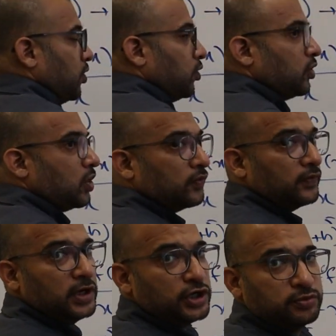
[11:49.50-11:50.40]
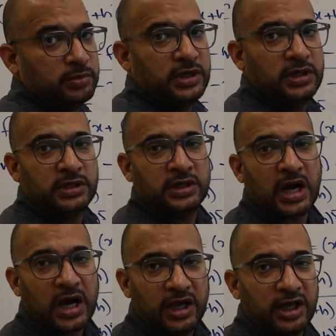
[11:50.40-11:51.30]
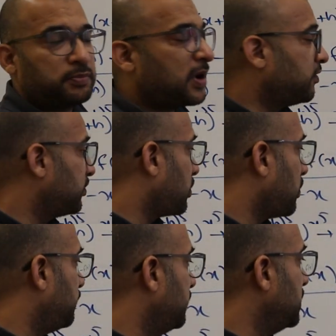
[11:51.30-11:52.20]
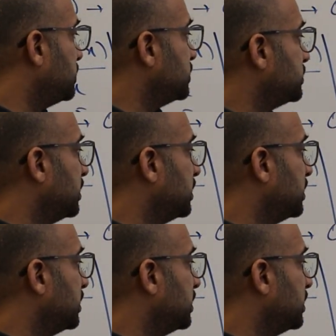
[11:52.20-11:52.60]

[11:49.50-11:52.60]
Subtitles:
O of h mean higher power of h is